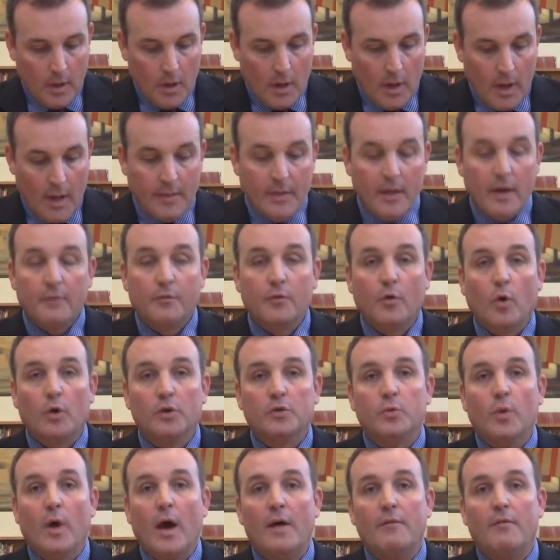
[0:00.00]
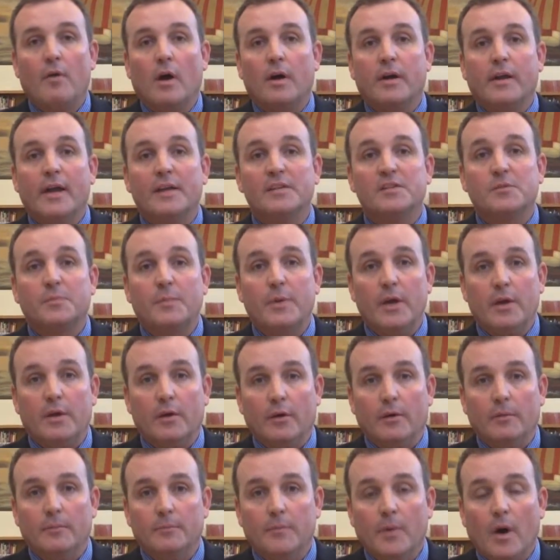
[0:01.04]
And then, of course, we'll have our guest
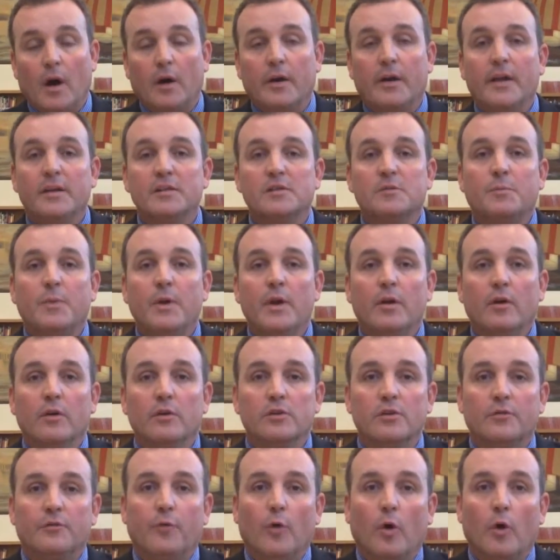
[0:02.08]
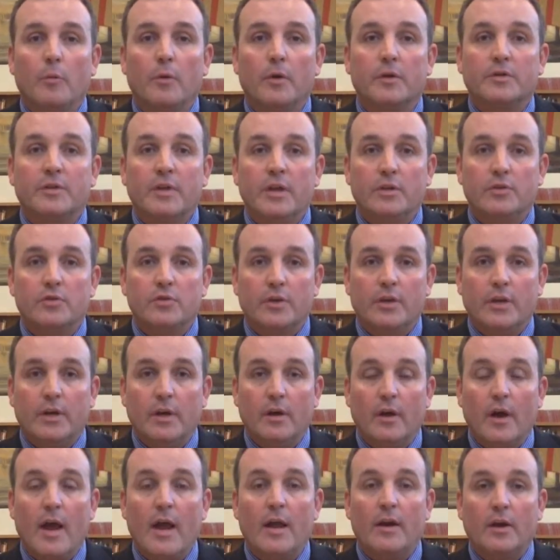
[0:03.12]
speaker. Our guest speaker is a former teacher
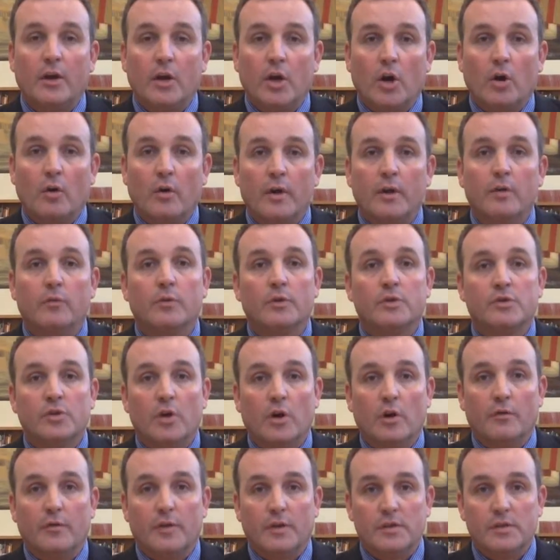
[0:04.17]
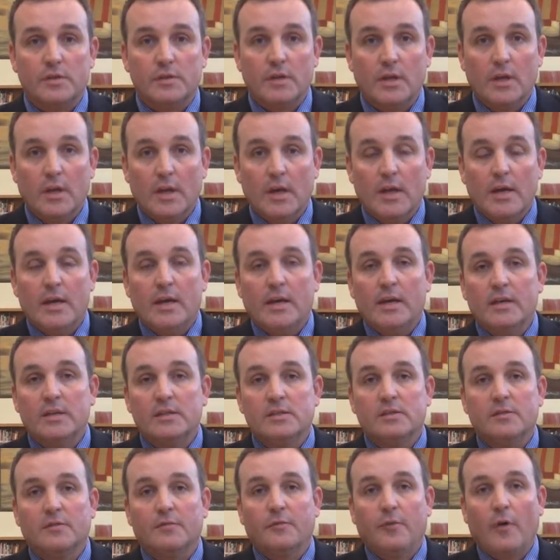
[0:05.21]
here and a current reservist.
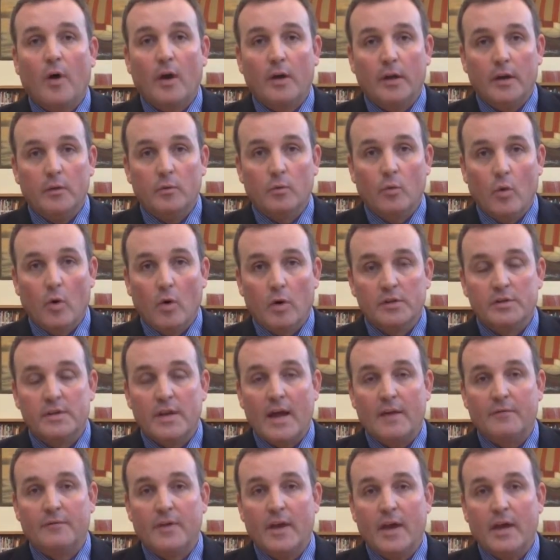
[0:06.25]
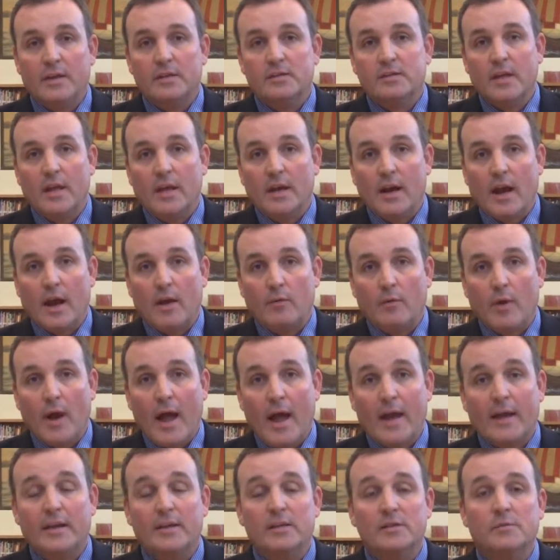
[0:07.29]
He's fought in wars in Afghanistan and
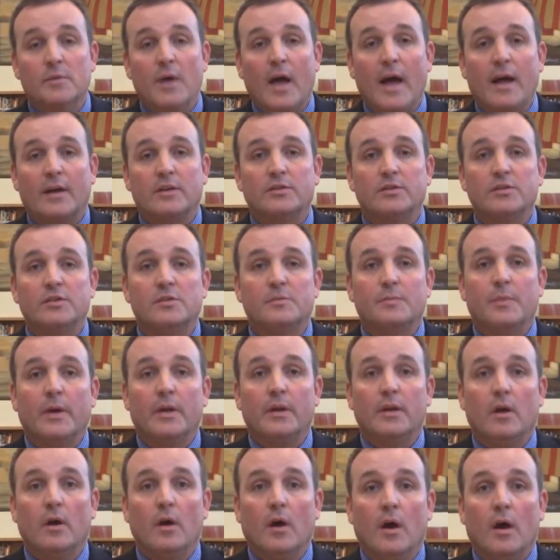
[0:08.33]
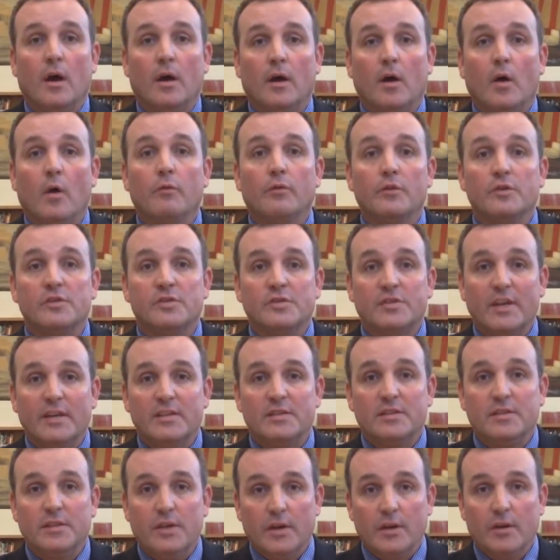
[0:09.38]
Iraq. He's actually spent over
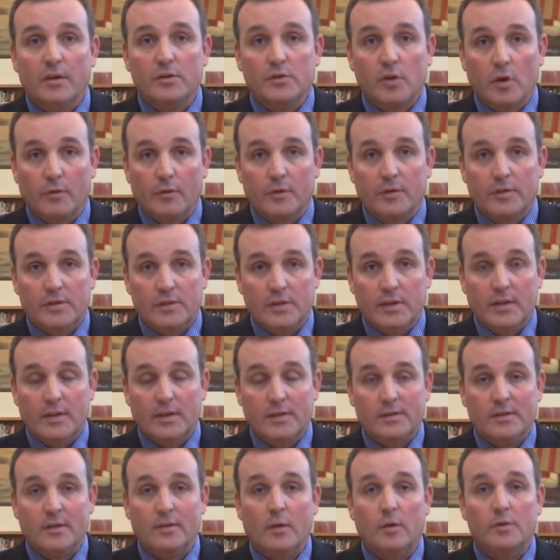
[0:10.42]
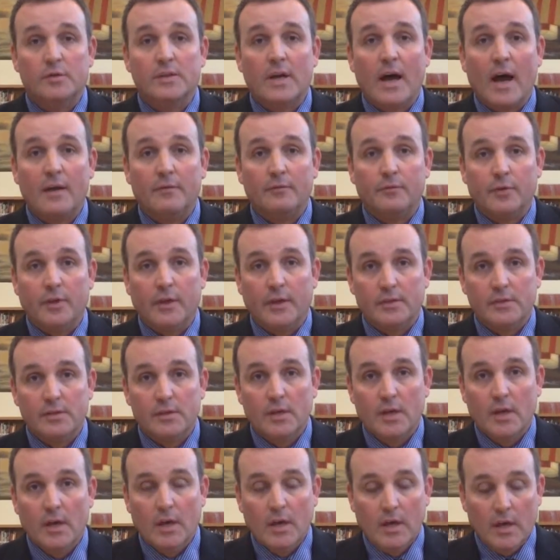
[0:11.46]
6 years overseas in those conflicts.
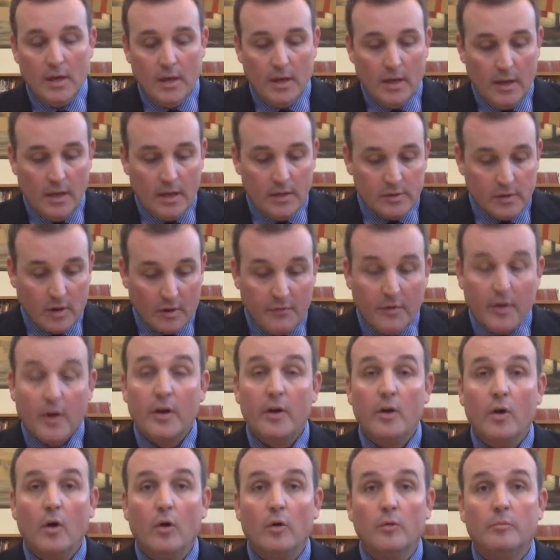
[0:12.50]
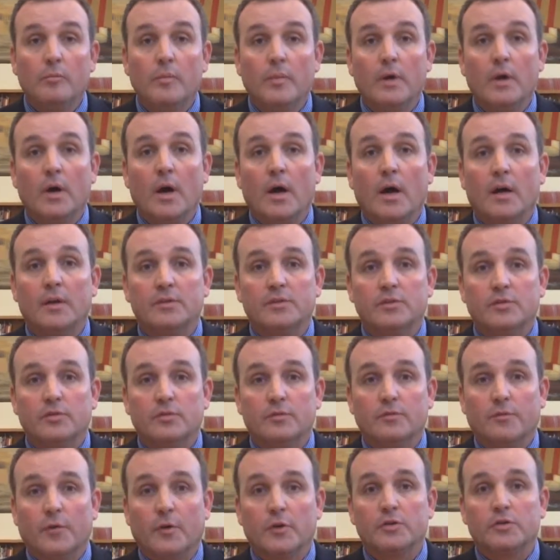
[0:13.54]
It is our very own
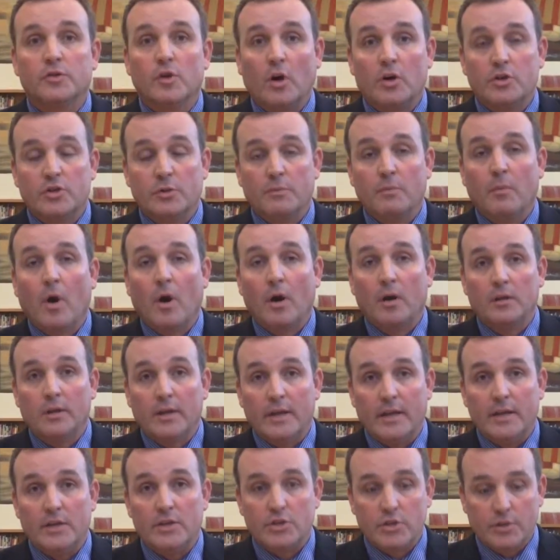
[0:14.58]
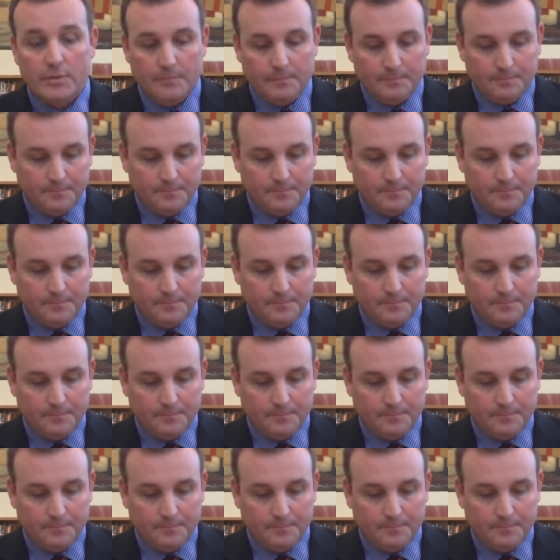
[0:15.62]
First Sergeant Mark Leach.